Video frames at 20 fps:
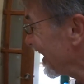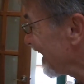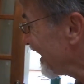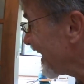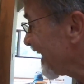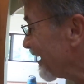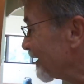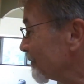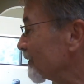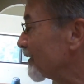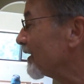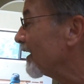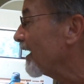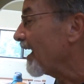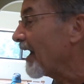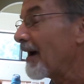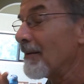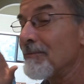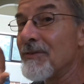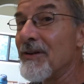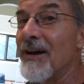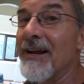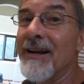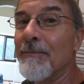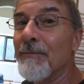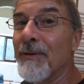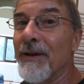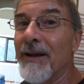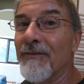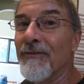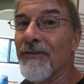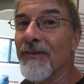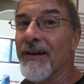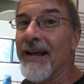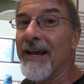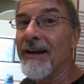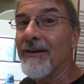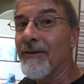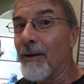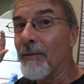I'm done up here for
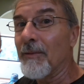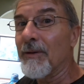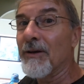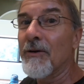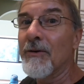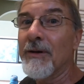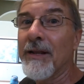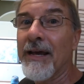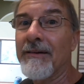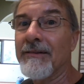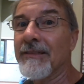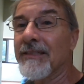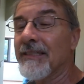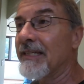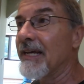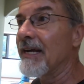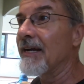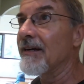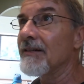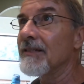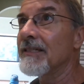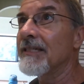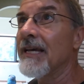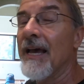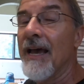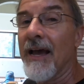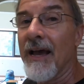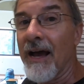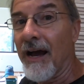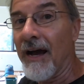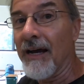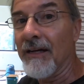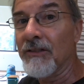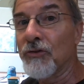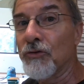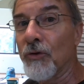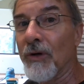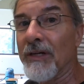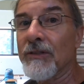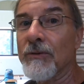now. I'm going to go downstairs,
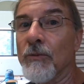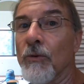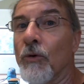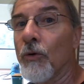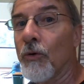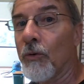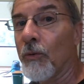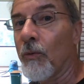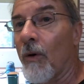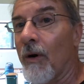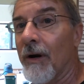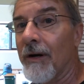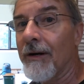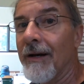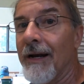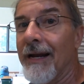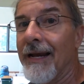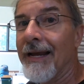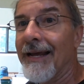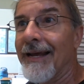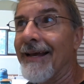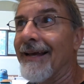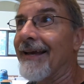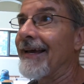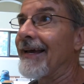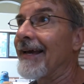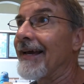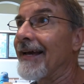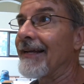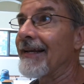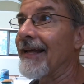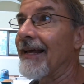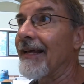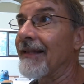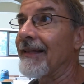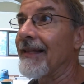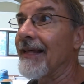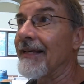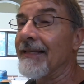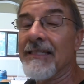drink some cool water,
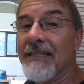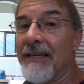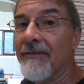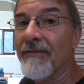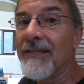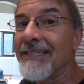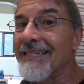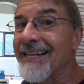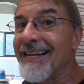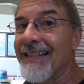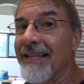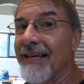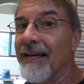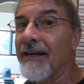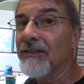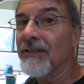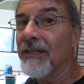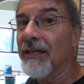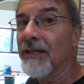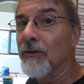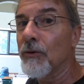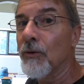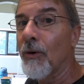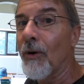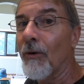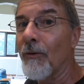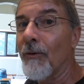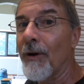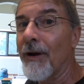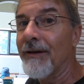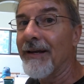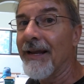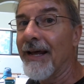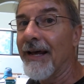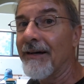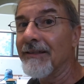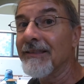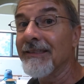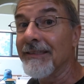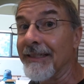and then see if there's anything else I can do around the
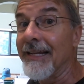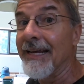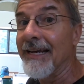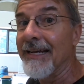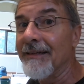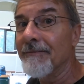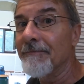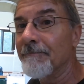house today.